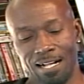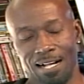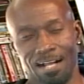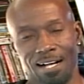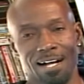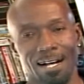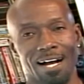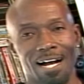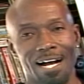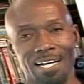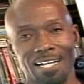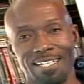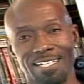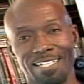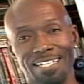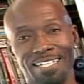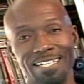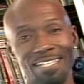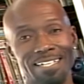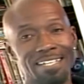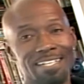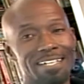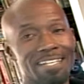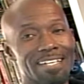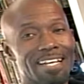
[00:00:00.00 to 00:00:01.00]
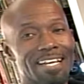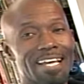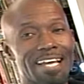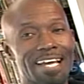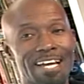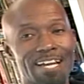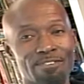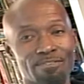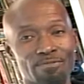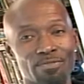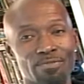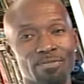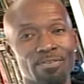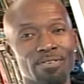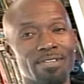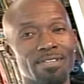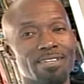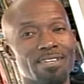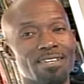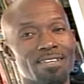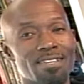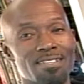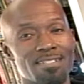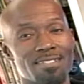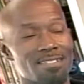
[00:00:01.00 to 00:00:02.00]
I need it every
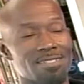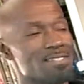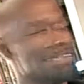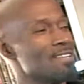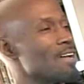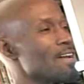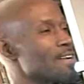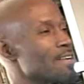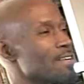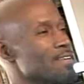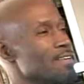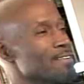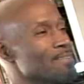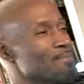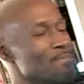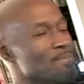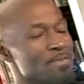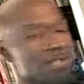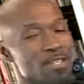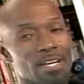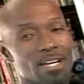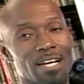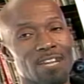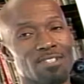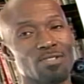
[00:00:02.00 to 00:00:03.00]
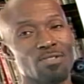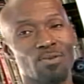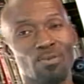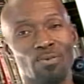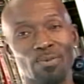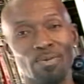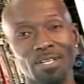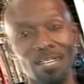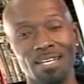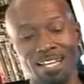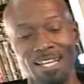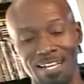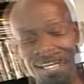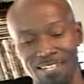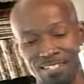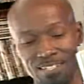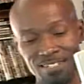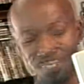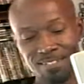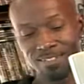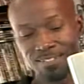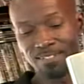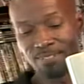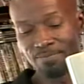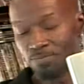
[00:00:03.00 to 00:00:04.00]
second. You guys don't realize.
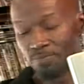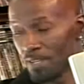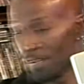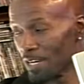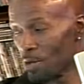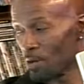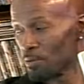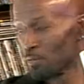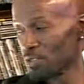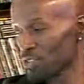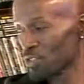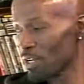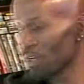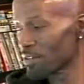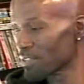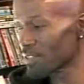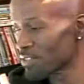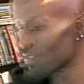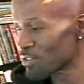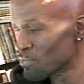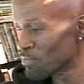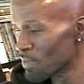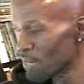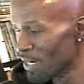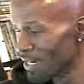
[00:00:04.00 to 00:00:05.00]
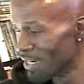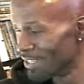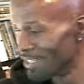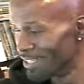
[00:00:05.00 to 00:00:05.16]
And I was talking to my